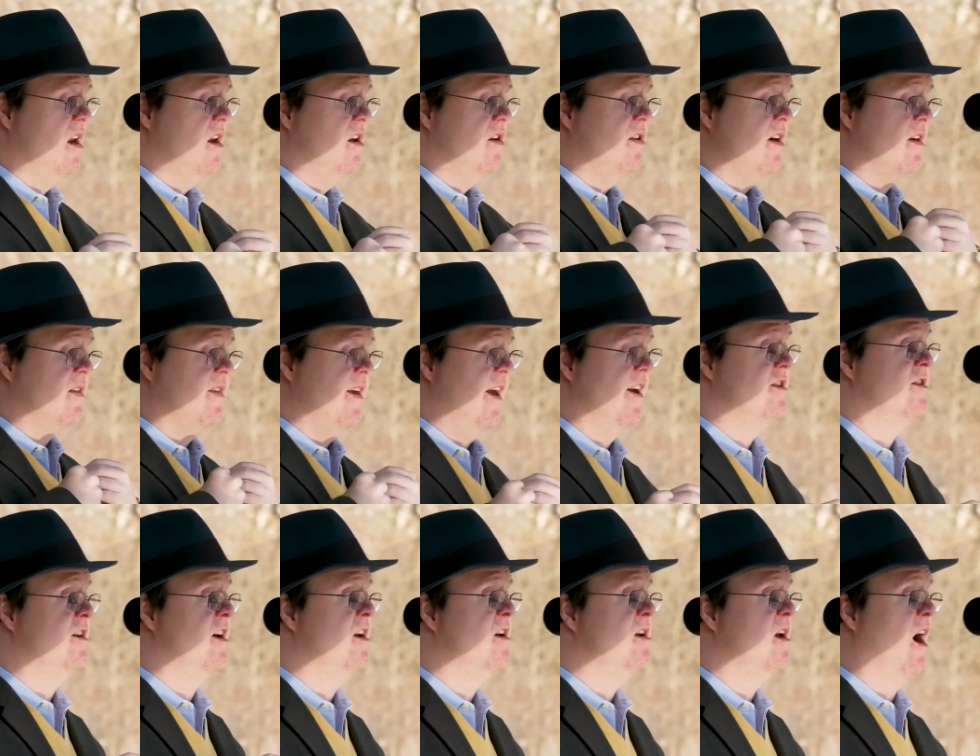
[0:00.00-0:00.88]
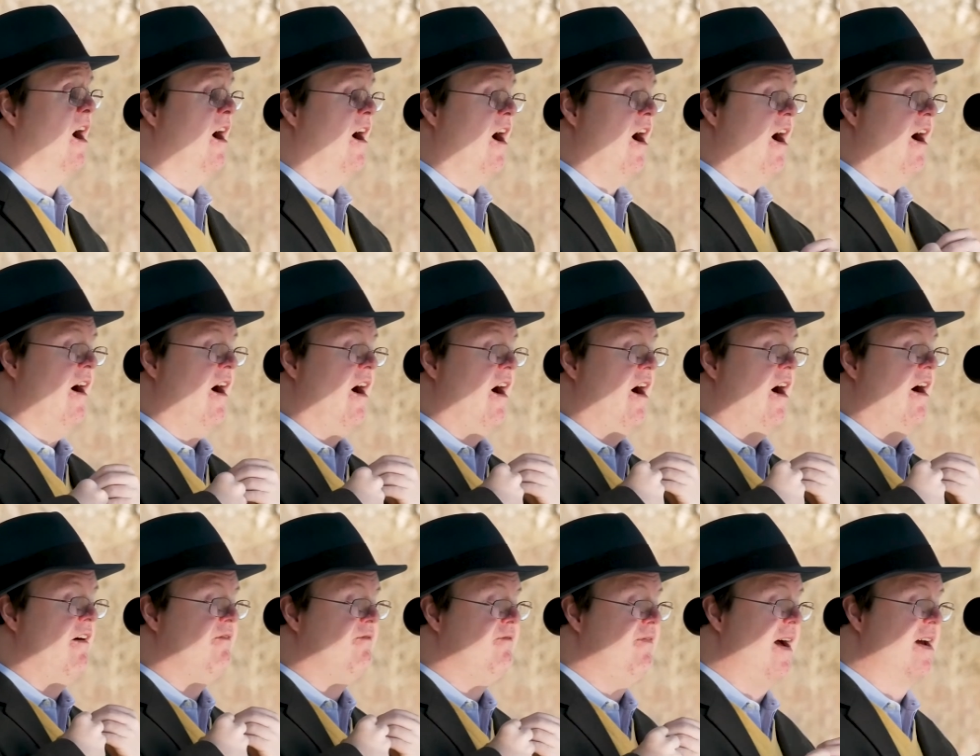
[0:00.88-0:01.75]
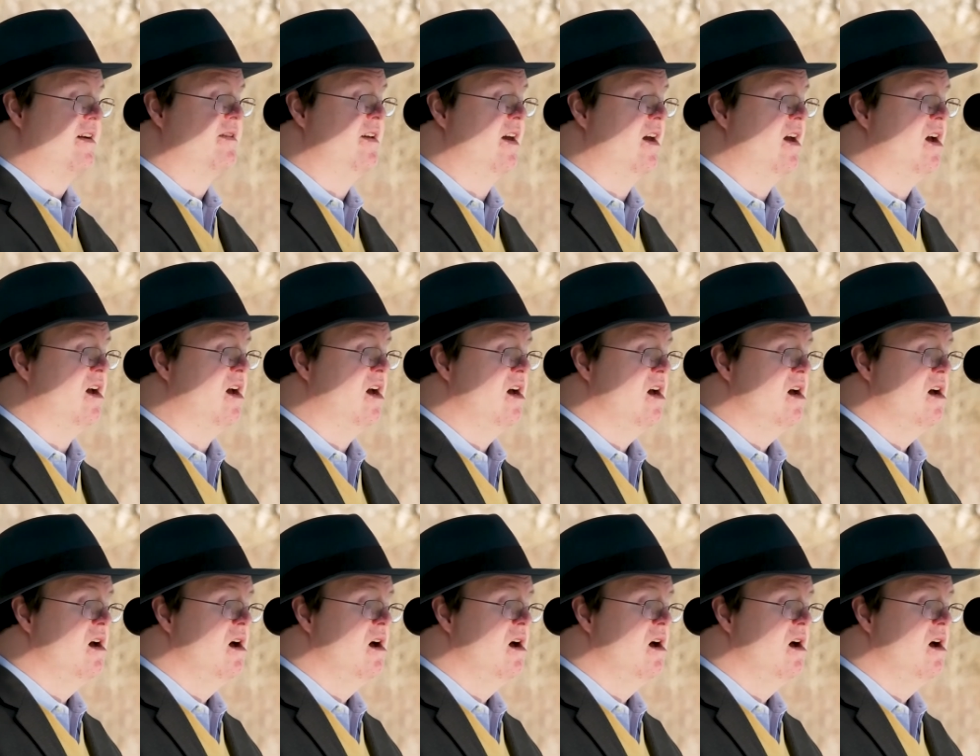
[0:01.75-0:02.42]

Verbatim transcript: decision uh, affecting